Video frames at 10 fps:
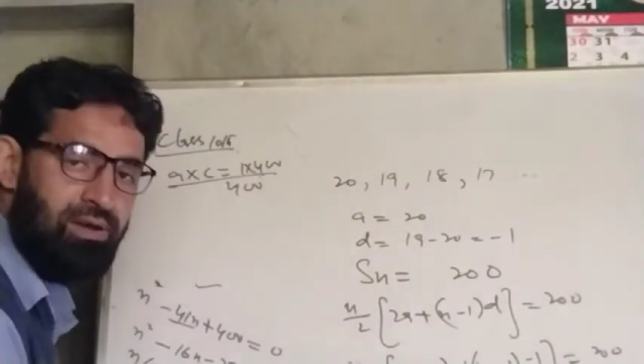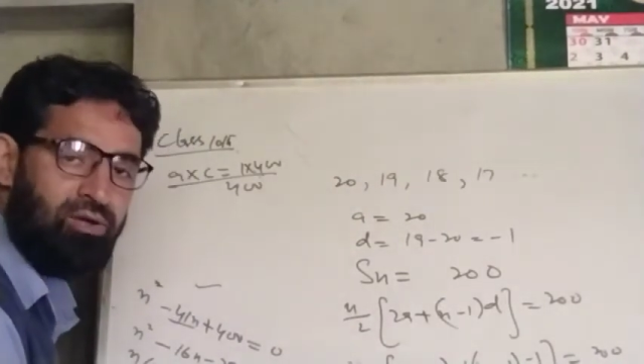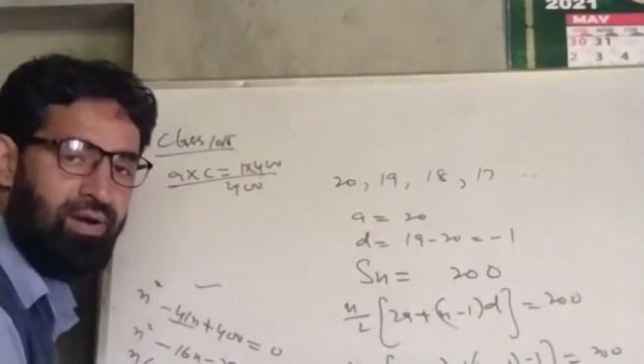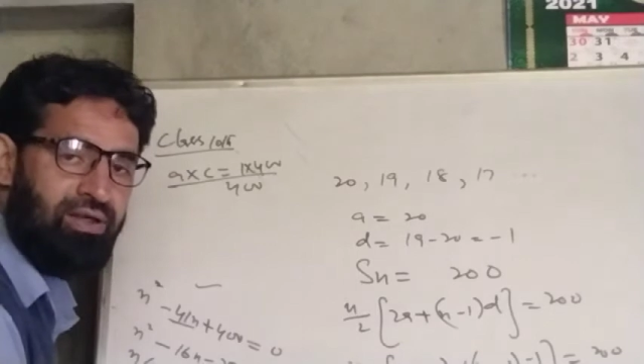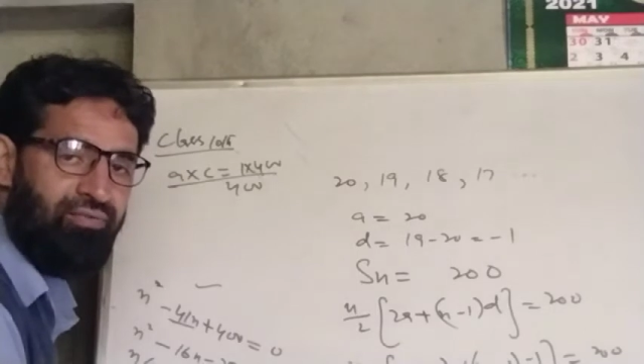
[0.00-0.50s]
be
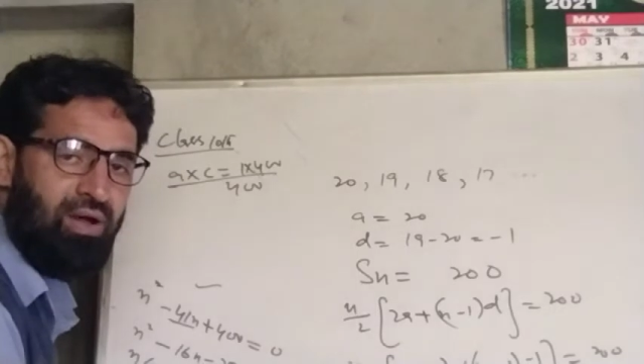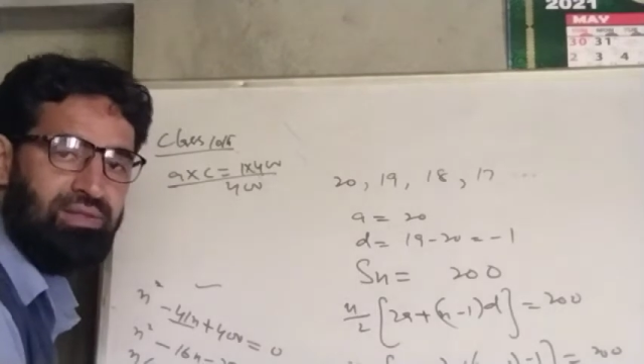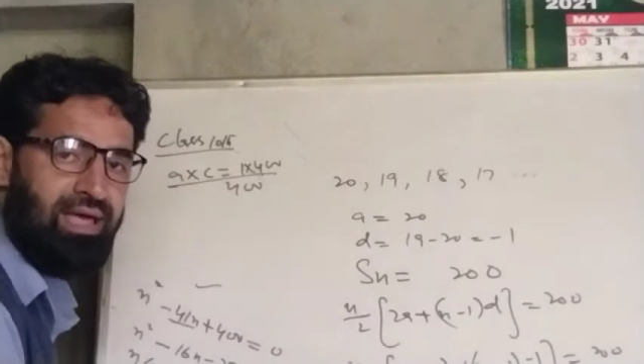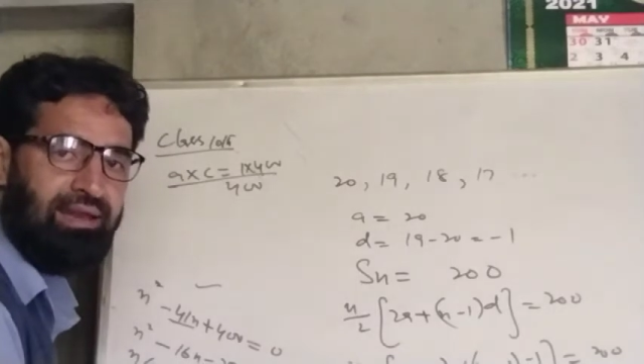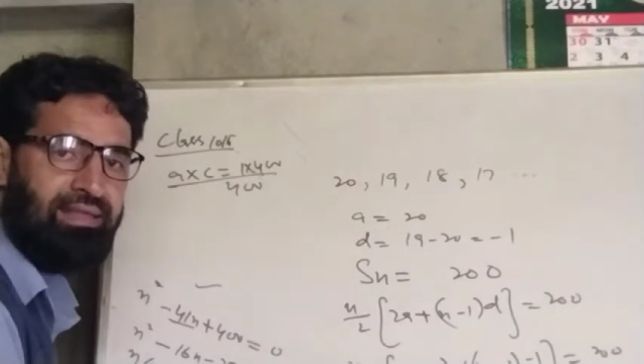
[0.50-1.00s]
25.
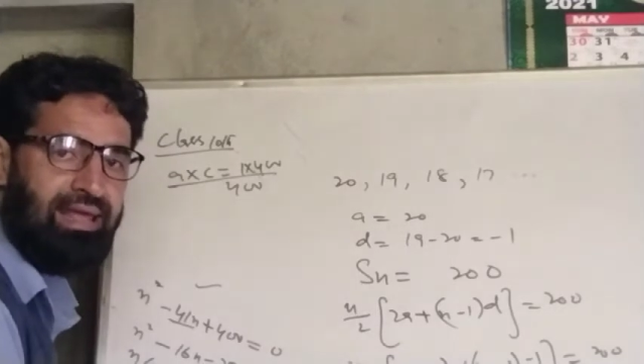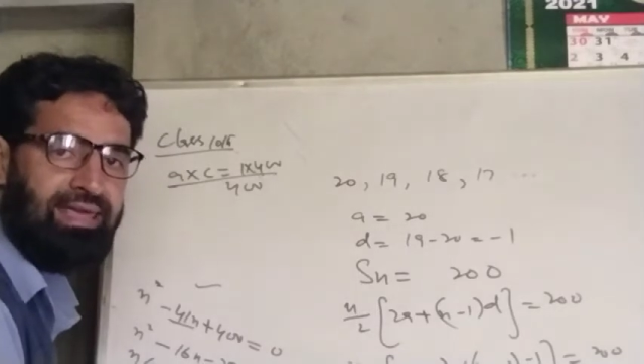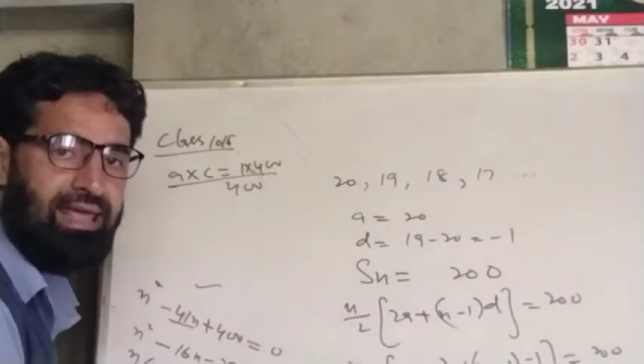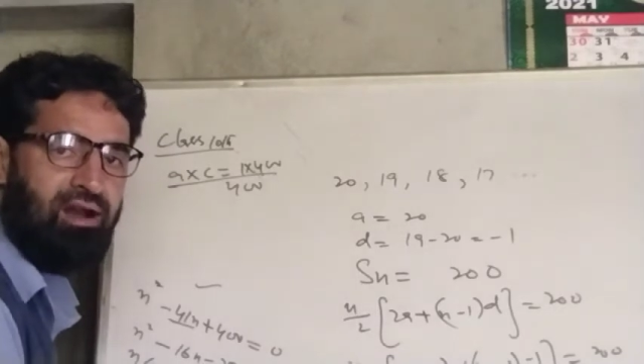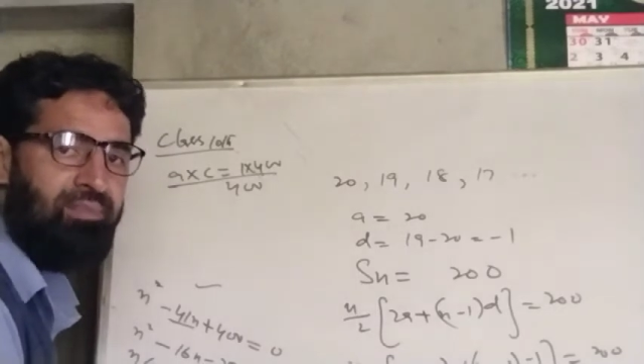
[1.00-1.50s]
There
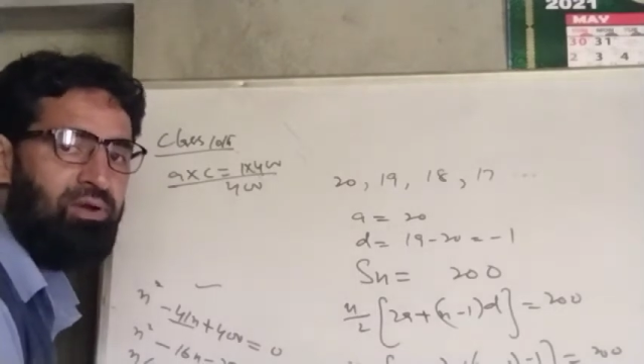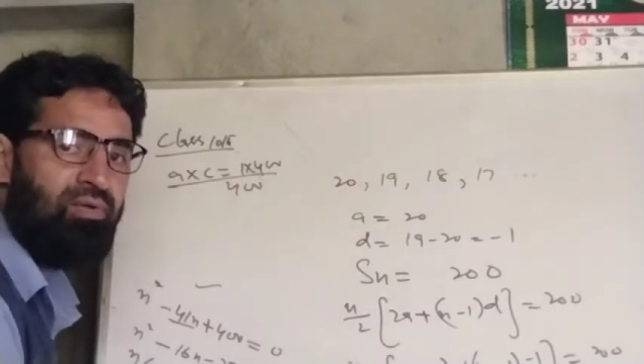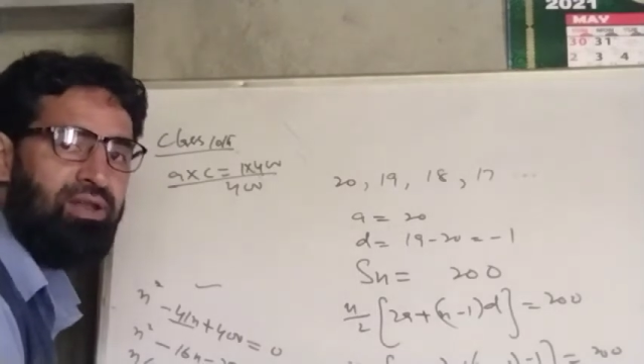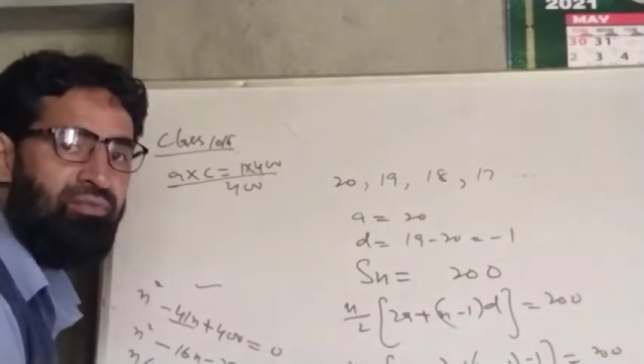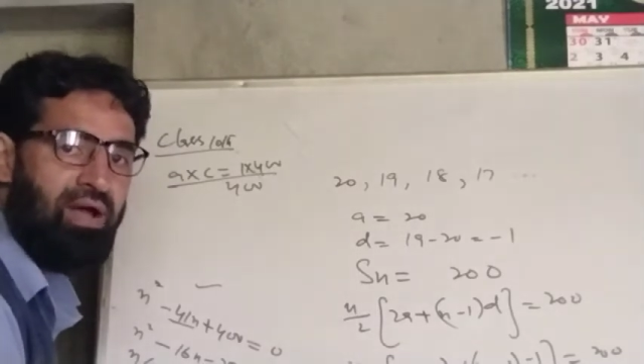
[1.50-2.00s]
cannot be
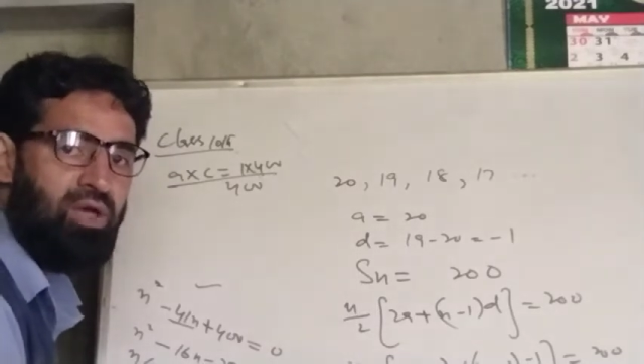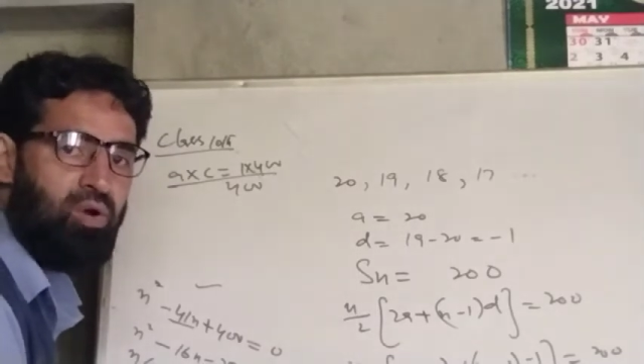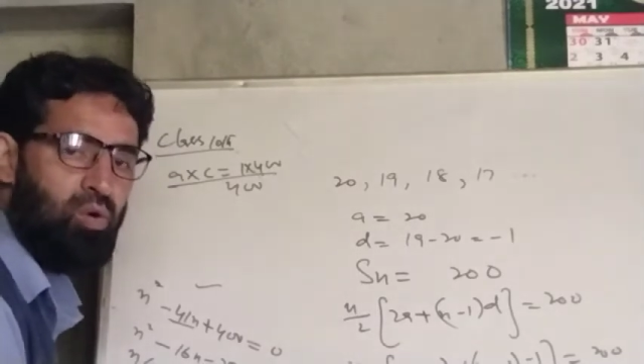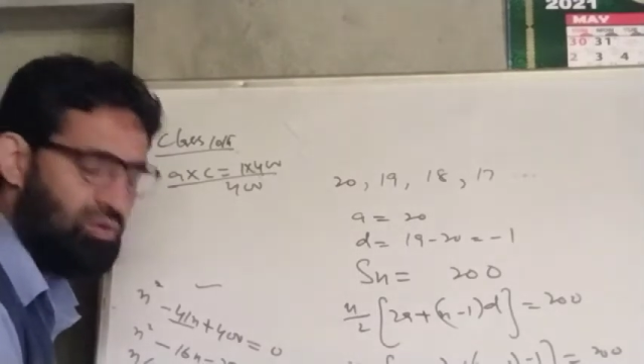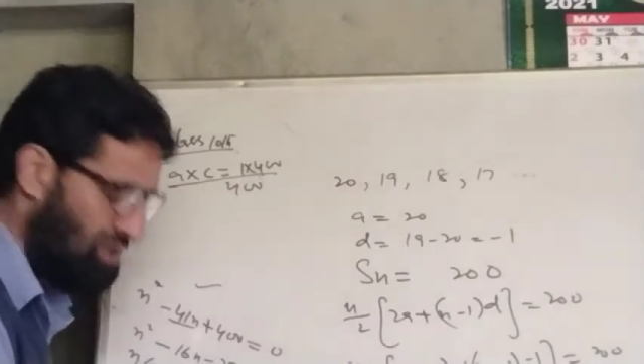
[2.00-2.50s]
25
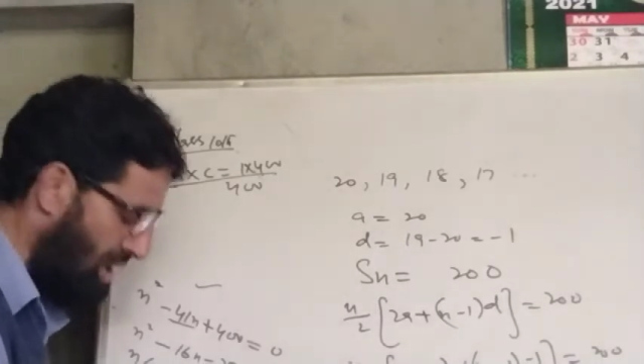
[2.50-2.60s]
rows.